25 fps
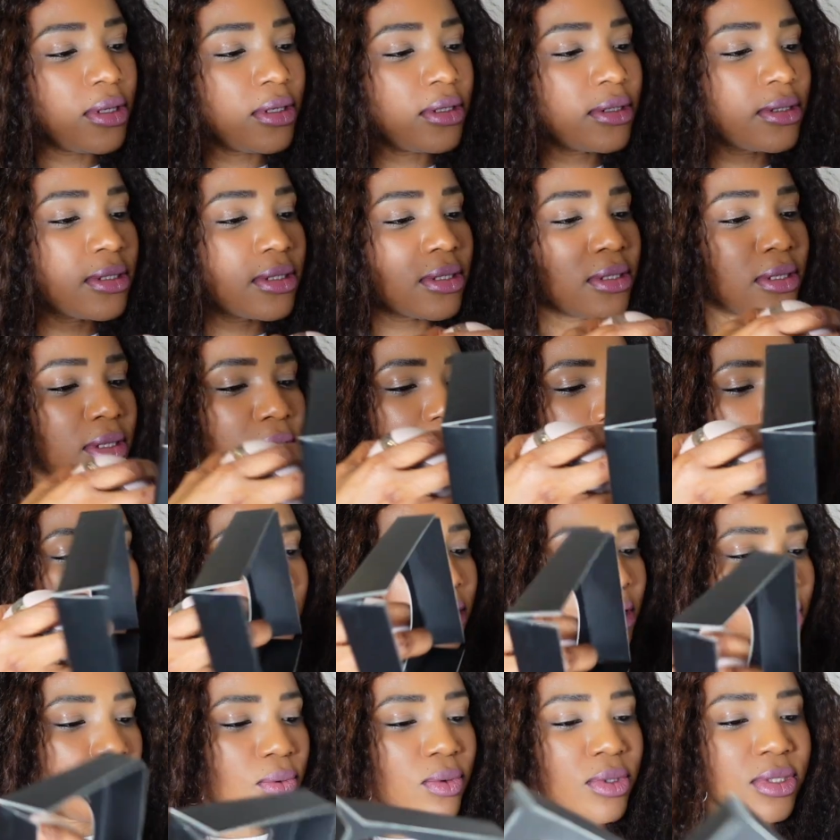think
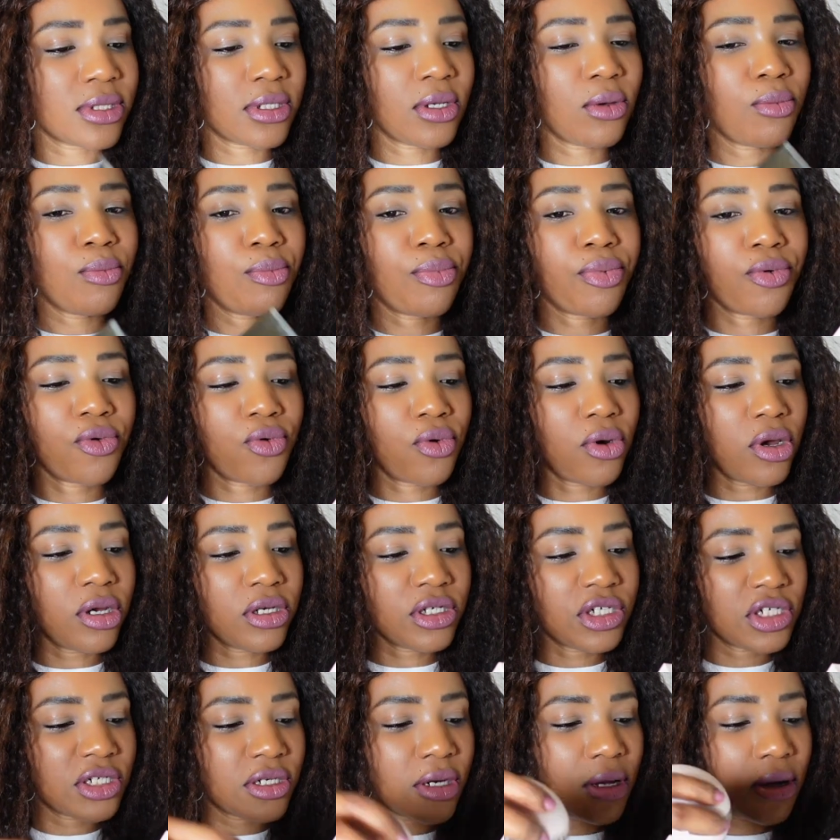there was a
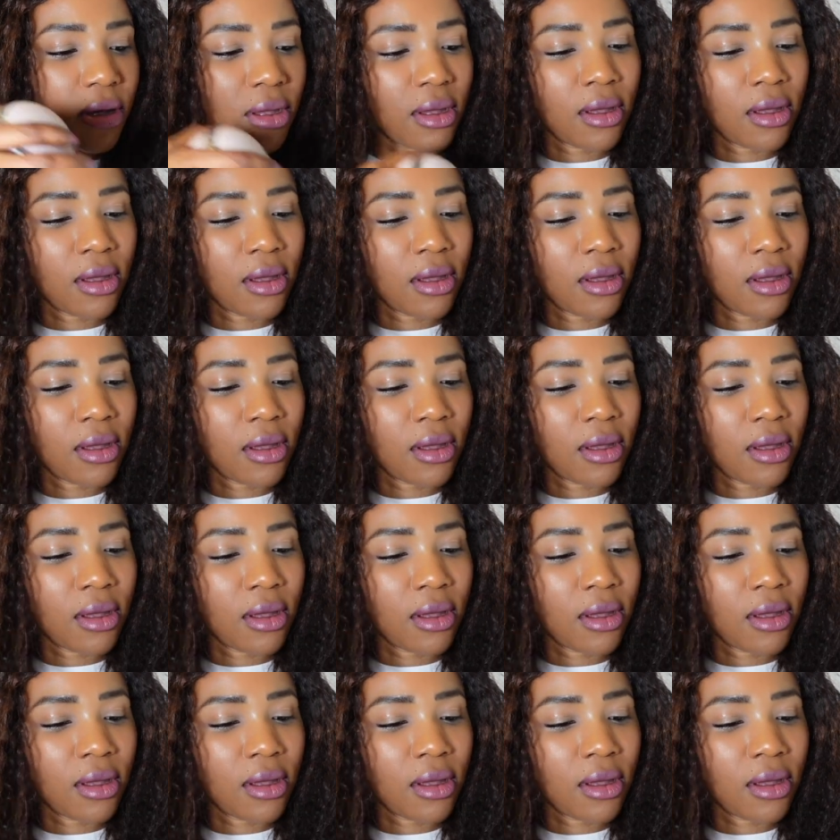brush,